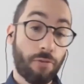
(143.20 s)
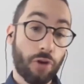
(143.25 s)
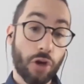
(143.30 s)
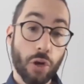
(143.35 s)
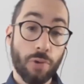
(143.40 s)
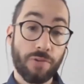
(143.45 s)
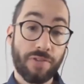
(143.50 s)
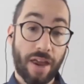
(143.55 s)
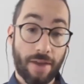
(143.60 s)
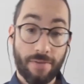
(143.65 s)
for
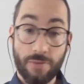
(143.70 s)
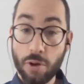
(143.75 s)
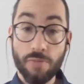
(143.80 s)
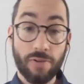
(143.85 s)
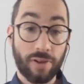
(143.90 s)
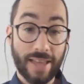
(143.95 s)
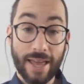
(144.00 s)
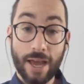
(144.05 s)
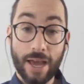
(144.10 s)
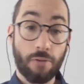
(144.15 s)
you is that if you
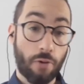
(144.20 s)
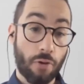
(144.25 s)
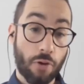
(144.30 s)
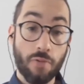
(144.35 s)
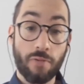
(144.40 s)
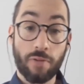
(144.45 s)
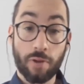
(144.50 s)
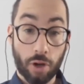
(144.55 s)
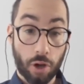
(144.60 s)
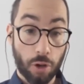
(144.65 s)
have a layover, you
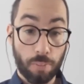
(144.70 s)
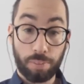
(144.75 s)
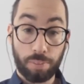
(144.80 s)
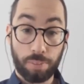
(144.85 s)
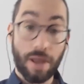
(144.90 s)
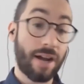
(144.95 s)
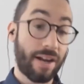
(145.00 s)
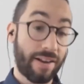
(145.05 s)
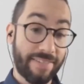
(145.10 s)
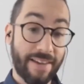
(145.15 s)
have a good
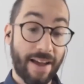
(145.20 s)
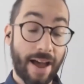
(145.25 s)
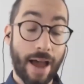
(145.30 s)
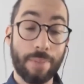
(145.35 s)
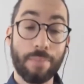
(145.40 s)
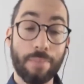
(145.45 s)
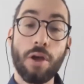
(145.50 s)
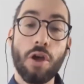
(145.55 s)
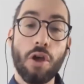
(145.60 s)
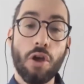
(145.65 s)
block of
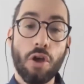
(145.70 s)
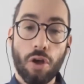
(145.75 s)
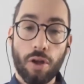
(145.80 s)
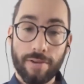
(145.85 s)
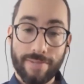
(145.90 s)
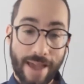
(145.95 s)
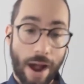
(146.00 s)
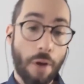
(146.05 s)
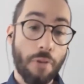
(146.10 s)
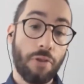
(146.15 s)
time,
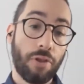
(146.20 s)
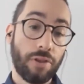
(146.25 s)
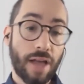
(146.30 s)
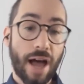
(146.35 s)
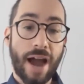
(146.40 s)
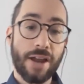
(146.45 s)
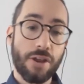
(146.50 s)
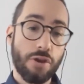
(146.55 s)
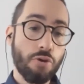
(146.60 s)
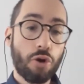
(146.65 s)
down the
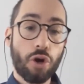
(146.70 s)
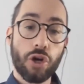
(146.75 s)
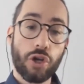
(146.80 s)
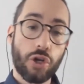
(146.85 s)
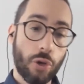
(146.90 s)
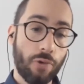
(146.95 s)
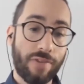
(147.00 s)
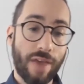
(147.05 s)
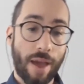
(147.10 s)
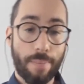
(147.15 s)
line, you could
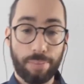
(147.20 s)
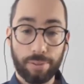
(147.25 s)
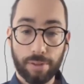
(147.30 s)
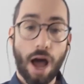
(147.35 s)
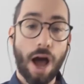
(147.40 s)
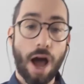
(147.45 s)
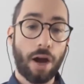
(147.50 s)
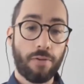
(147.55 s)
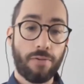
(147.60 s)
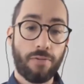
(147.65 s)
use that
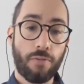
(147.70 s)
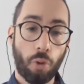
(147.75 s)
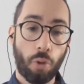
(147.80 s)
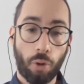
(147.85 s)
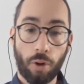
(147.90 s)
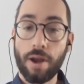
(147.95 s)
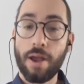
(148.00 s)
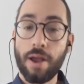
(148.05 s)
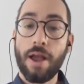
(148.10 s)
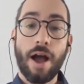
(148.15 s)
block
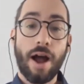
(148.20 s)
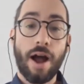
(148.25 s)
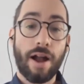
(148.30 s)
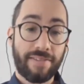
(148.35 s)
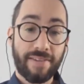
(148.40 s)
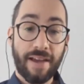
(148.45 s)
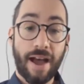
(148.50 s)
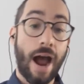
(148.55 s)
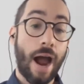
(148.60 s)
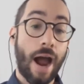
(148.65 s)
for a
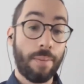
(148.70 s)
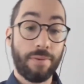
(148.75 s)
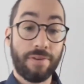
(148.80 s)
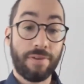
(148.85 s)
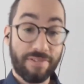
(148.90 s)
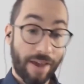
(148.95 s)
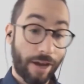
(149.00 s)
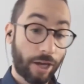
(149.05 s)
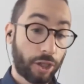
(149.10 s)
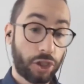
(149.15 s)
timed
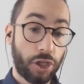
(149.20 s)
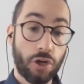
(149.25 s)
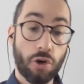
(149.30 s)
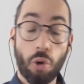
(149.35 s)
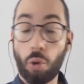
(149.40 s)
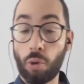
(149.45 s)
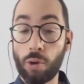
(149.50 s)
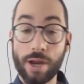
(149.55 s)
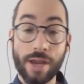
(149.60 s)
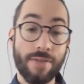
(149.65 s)
section
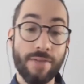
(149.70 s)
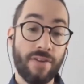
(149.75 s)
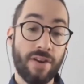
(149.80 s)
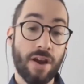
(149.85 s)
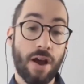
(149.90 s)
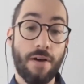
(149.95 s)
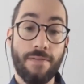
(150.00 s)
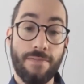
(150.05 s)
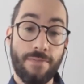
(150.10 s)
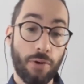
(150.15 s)
or
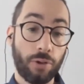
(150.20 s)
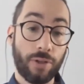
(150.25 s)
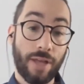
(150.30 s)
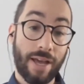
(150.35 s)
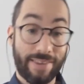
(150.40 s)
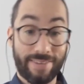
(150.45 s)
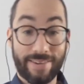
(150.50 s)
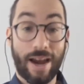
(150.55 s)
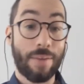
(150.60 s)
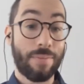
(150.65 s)
even a
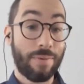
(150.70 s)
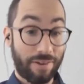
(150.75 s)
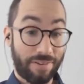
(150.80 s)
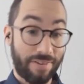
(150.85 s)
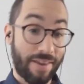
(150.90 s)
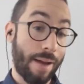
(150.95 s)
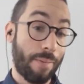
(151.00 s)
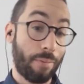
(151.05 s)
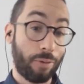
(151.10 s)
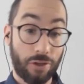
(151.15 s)
full-length timed
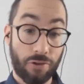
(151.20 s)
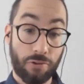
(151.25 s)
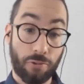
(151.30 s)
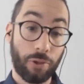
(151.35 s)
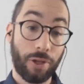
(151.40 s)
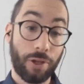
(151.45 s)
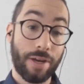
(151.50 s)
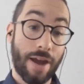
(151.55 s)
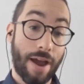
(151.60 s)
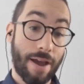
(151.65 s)
exam, which is
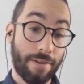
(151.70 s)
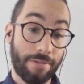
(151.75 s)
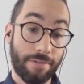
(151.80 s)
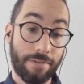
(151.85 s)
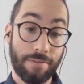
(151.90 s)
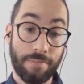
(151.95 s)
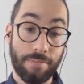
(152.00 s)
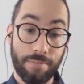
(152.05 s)
really nice.